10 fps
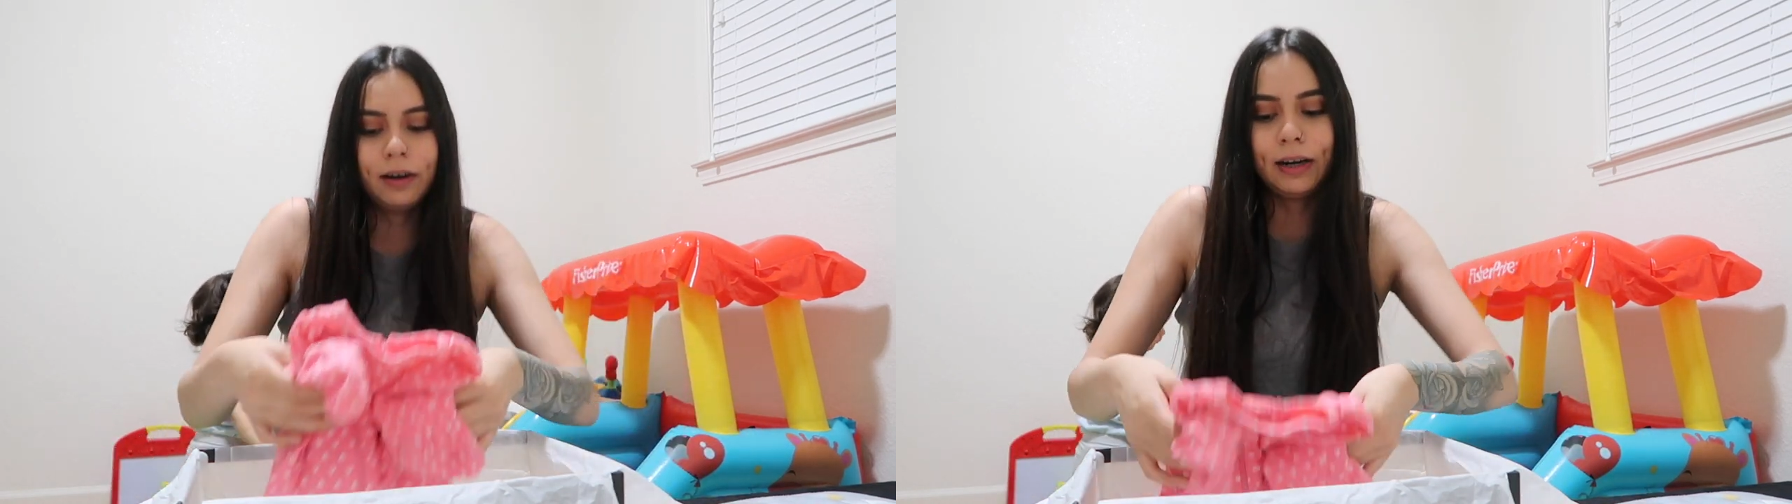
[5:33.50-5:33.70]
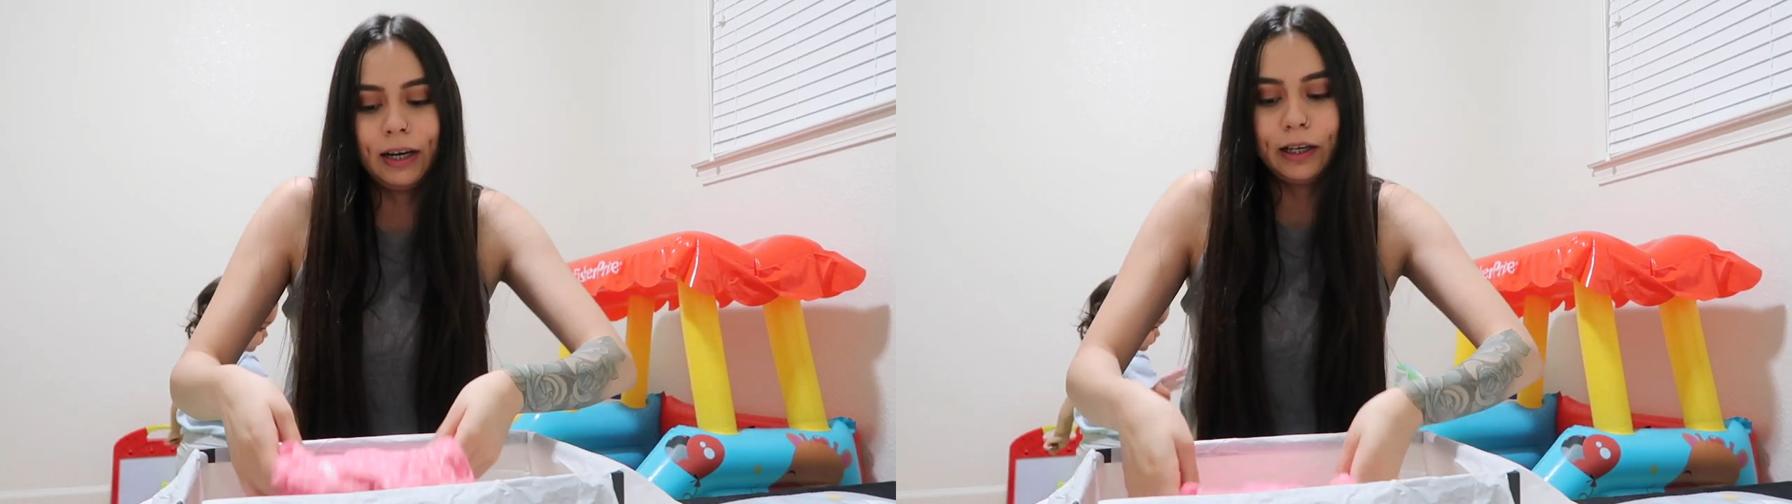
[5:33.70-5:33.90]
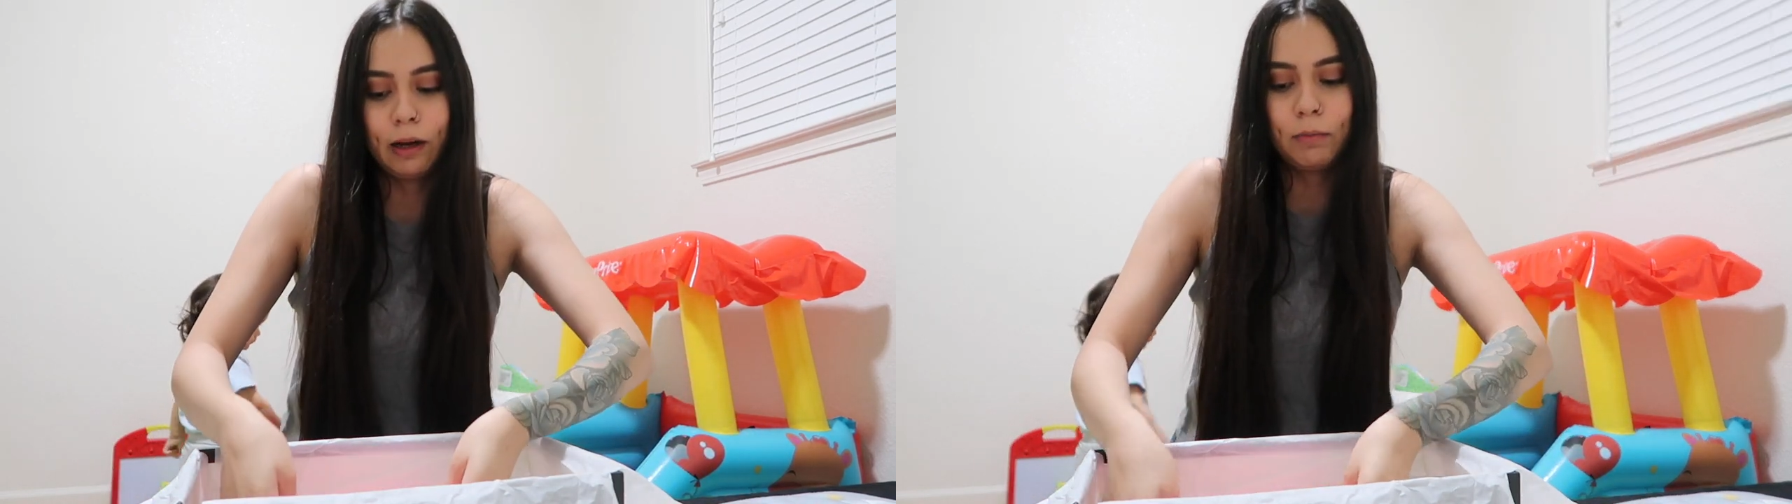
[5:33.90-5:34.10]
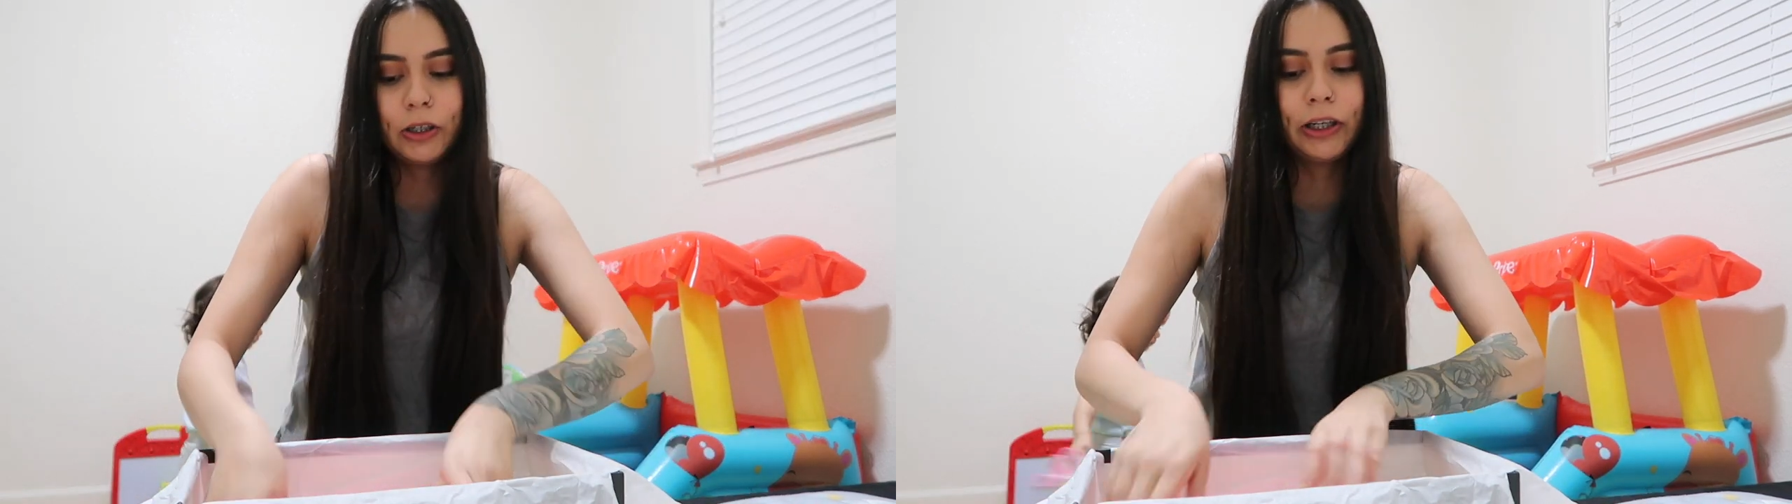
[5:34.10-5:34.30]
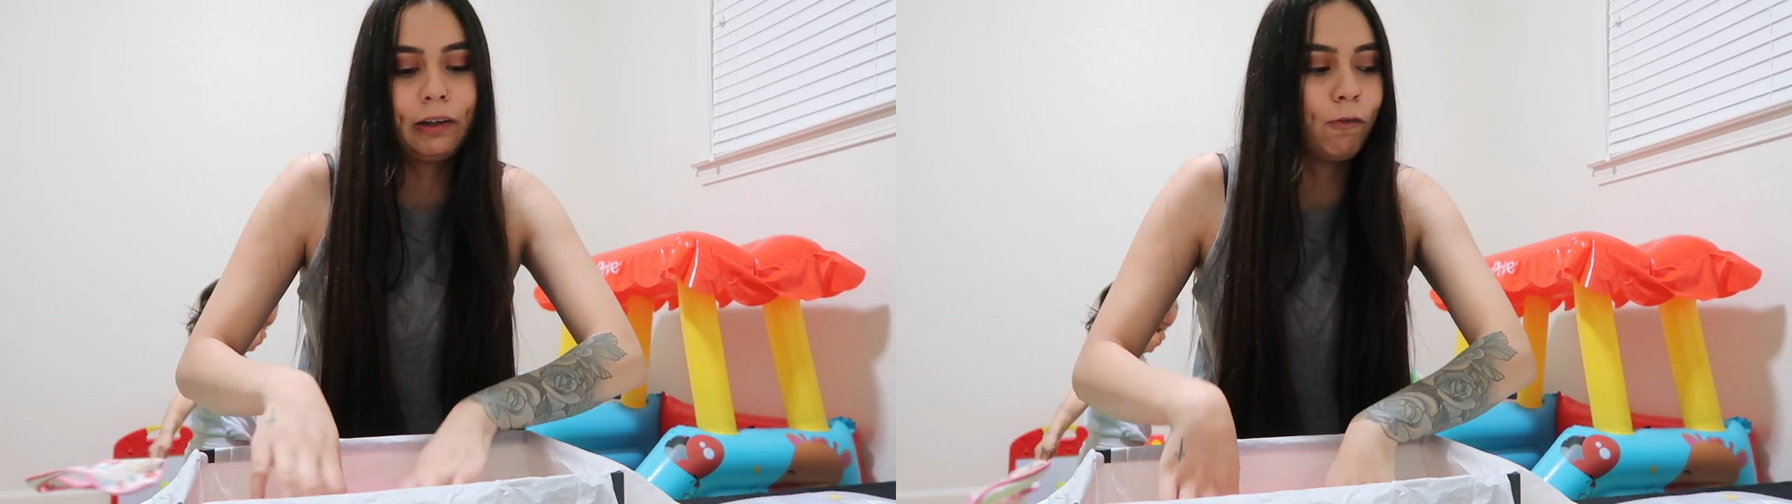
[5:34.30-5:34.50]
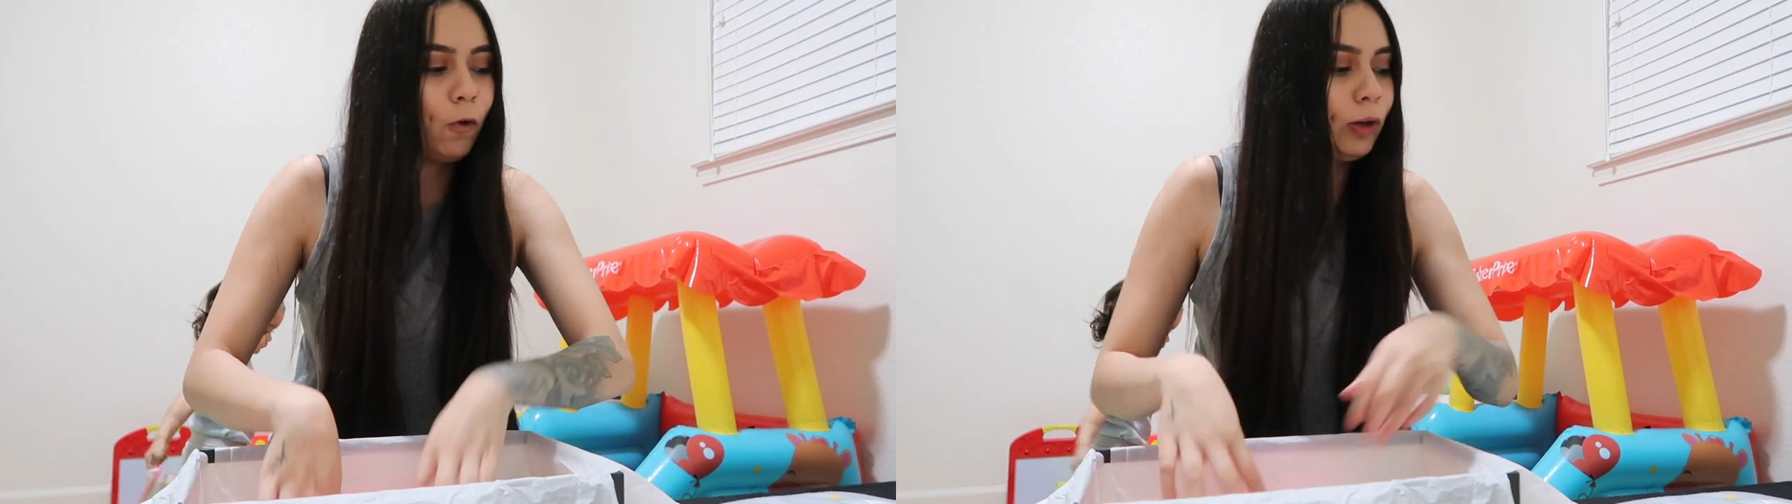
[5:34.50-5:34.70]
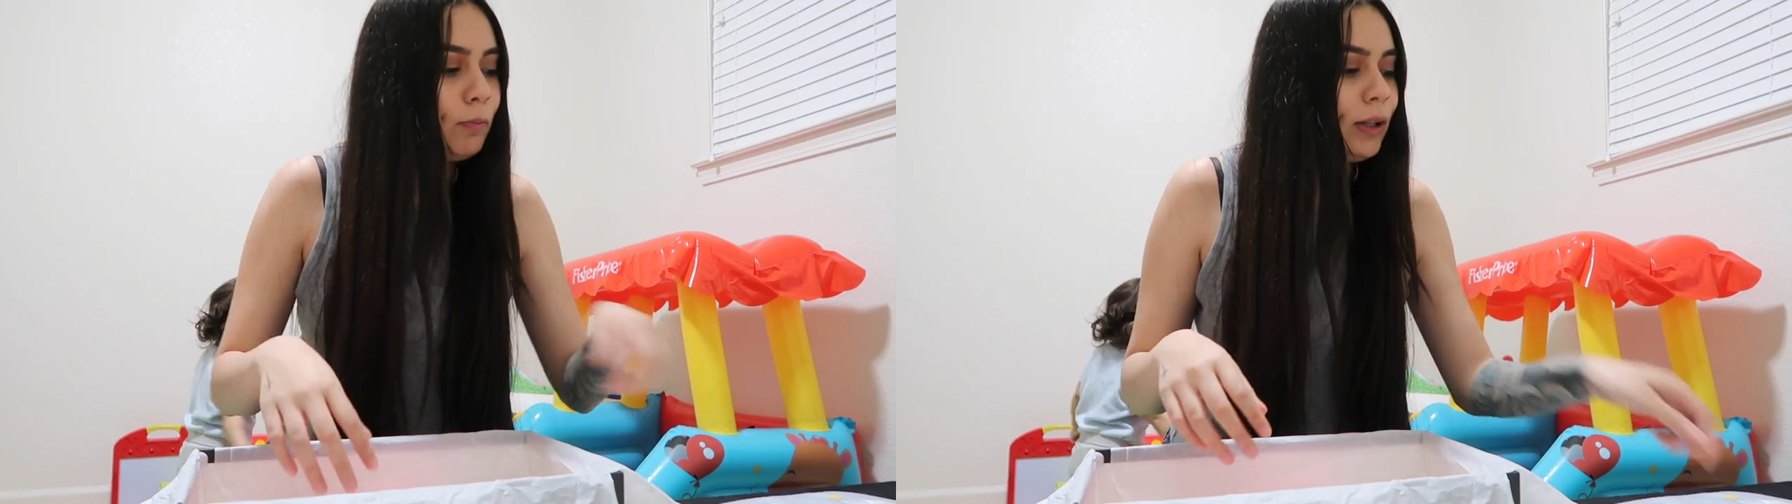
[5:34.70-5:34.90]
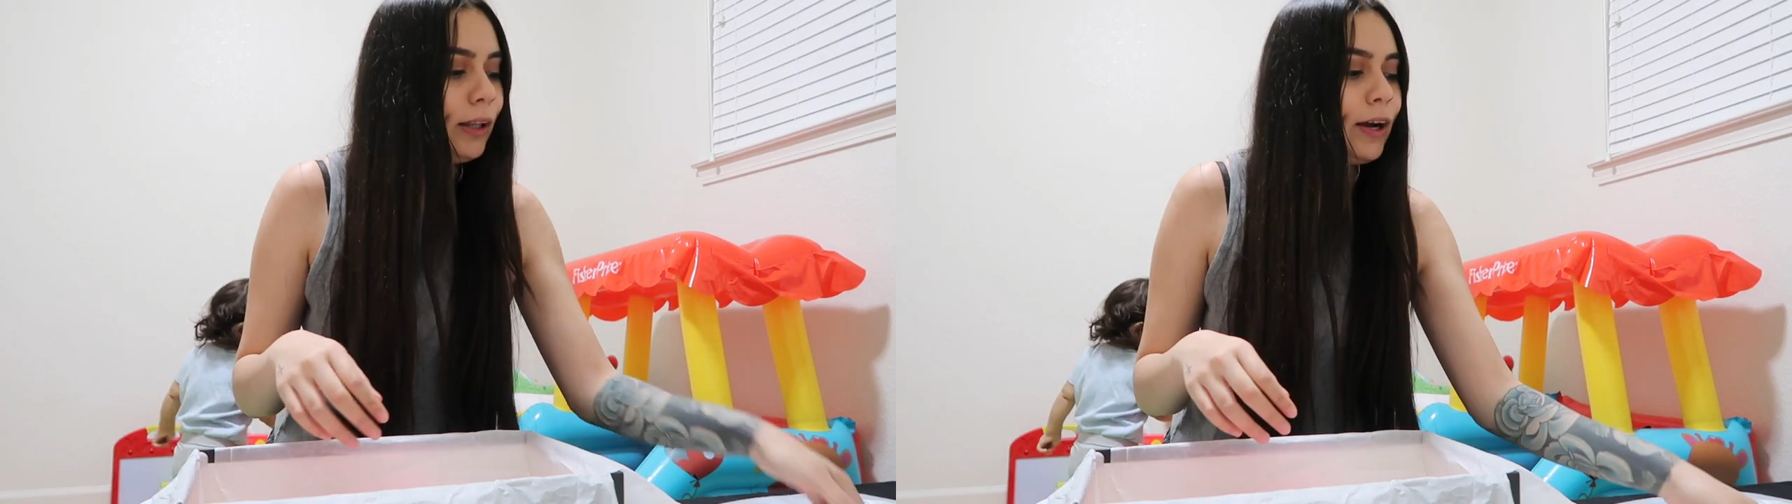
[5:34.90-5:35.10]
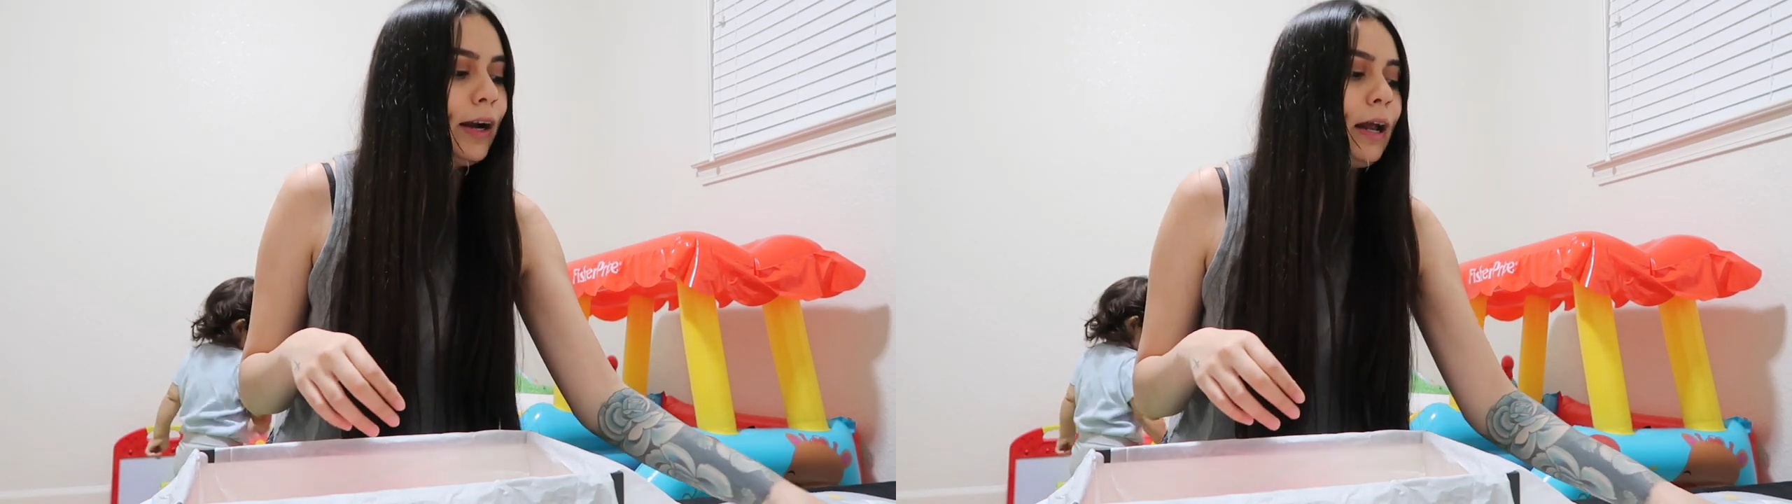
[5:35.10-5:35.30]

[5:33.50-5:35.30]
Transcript: All right, so I'm gonna just fold them in there,